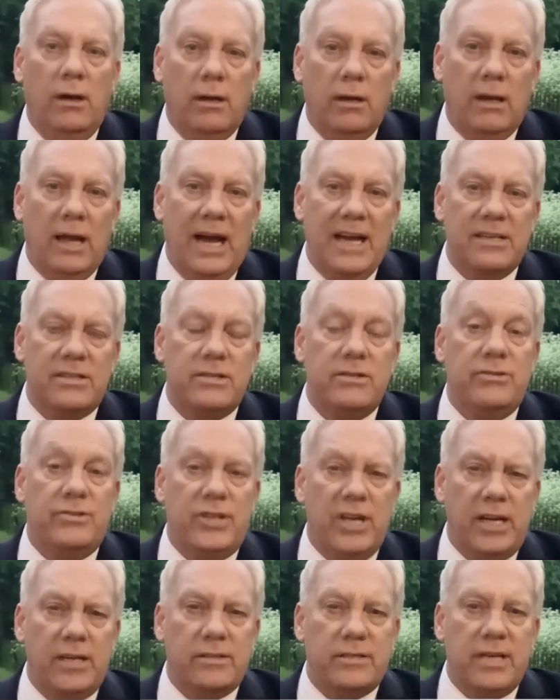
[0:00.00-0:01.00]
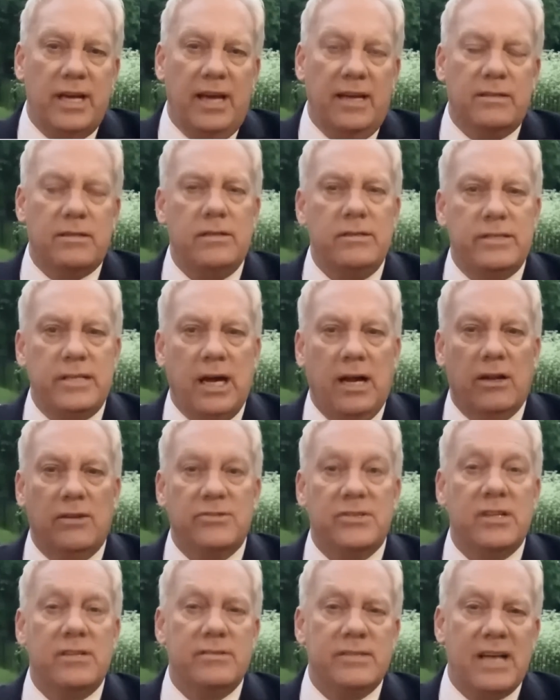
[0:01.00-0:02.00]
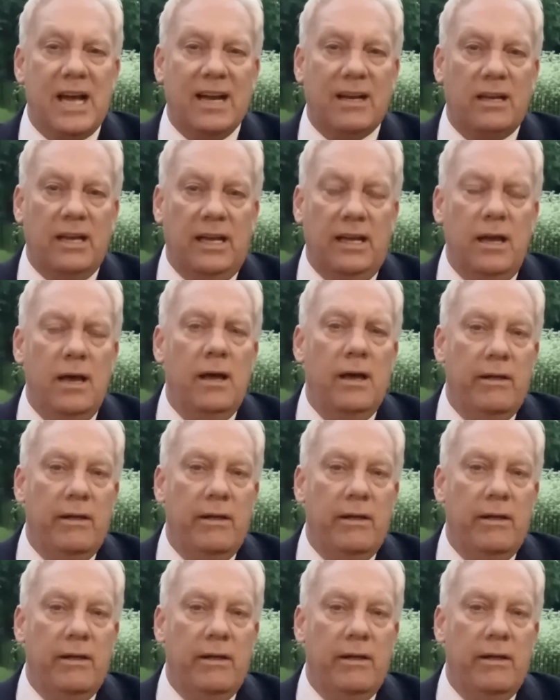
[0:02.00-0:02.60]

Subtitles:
like to dictate and tell us exactly